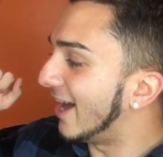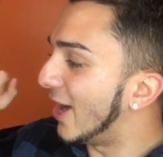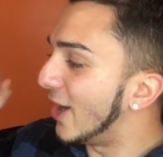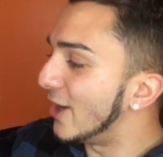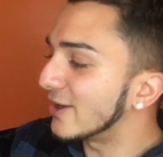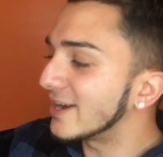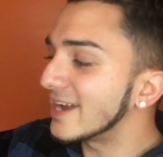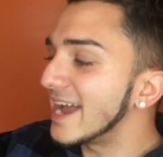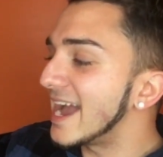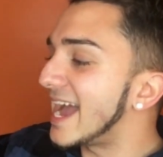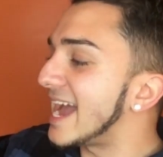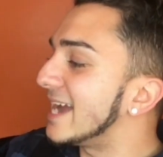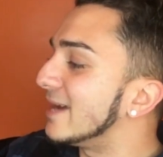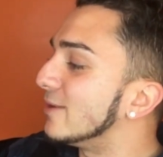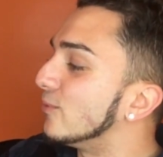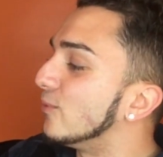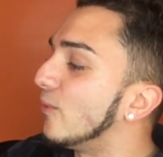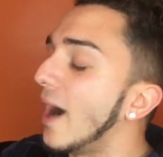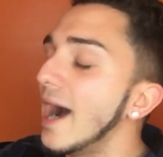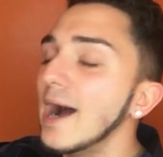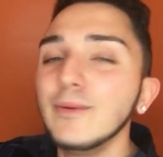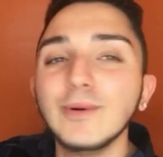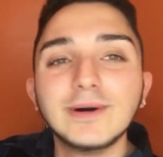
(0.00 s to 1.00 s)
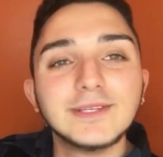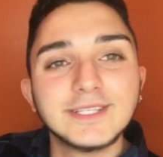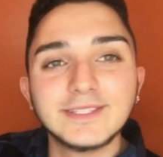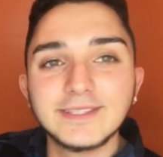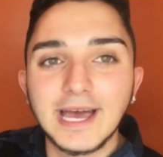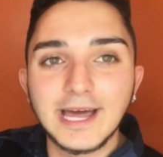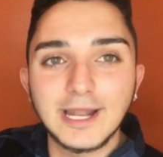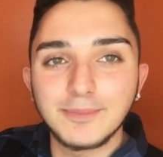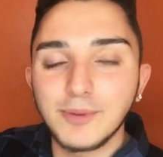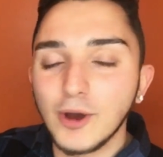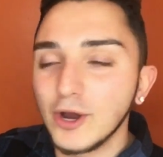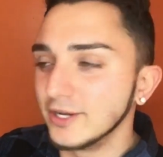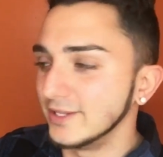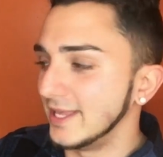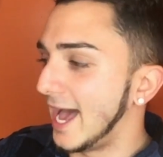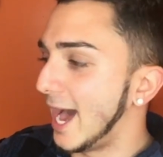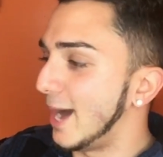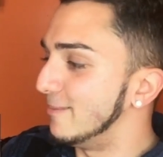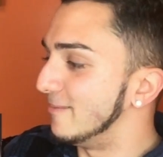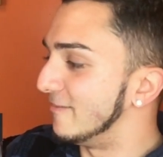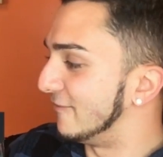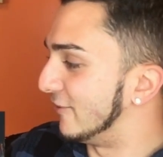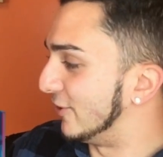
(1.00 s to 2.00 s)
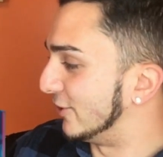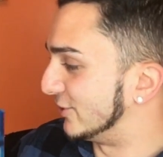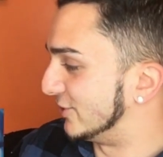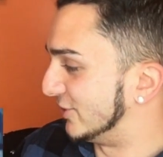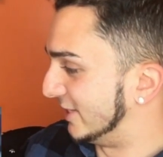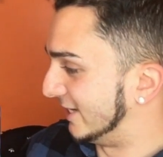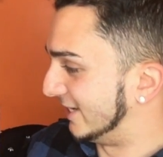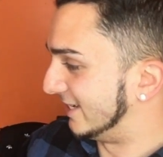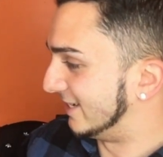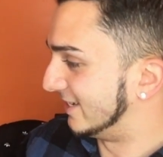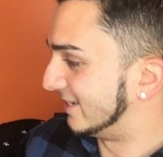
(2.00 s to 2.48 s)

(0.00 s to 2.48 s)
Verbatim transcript: Okay, why wasn't that a part of the album version?